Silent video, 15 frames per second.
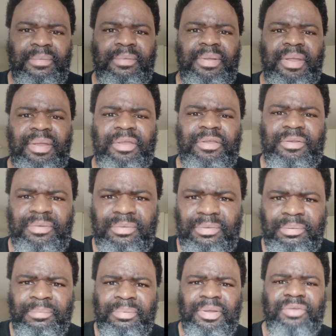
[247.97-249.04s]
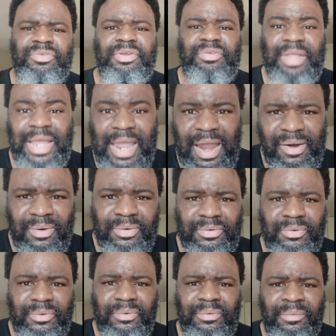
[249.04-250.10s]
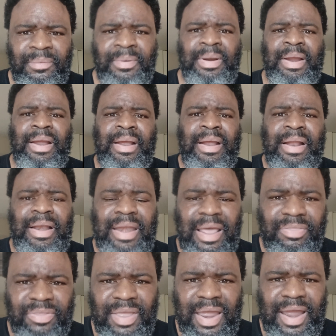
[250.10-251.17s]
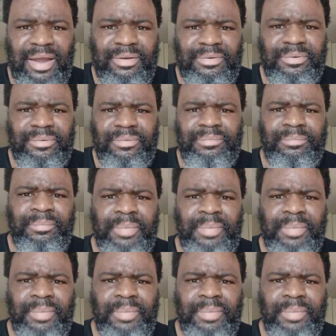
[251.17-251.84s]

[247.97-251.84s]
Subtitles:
Yes, because it's the character, not the actor.